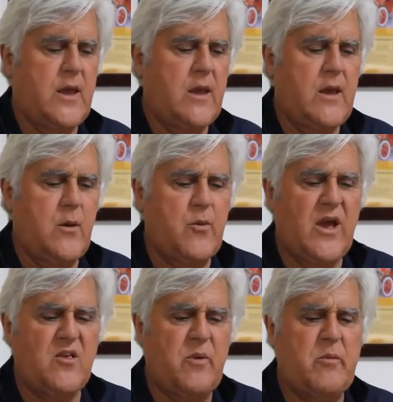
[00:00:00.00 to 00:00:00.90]
And we asked
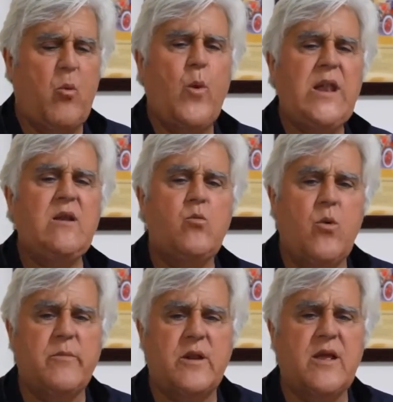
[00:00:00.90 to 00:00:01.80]
people, when did
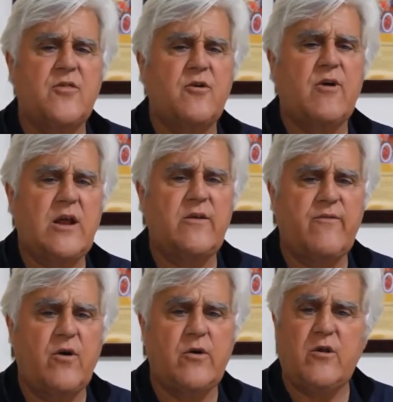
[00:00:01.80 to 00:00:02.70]
women get the right to vote?
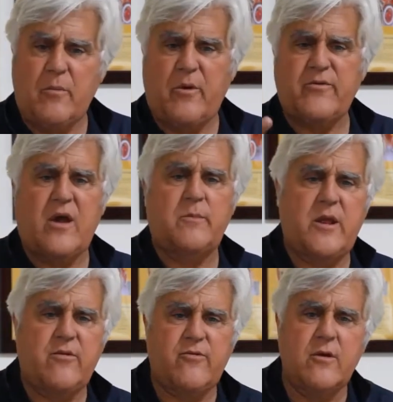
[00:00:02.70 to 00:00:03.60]
You know, the most common
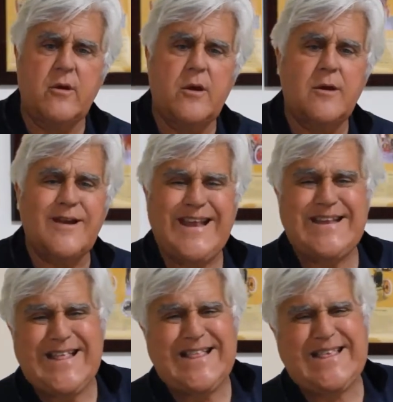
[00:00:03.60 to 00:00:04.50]
answer,
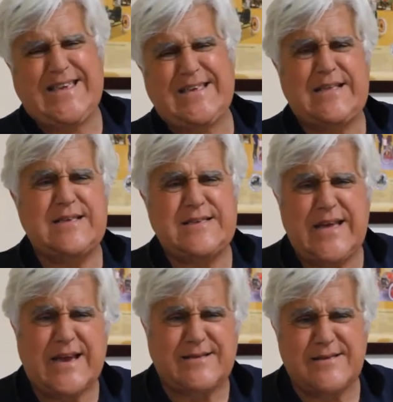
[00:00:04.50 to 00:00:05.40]

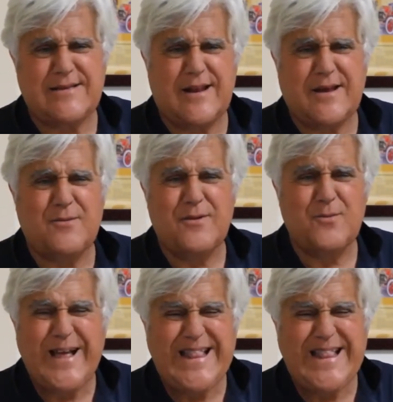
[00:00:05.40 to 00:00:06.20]
1966. And I go, what?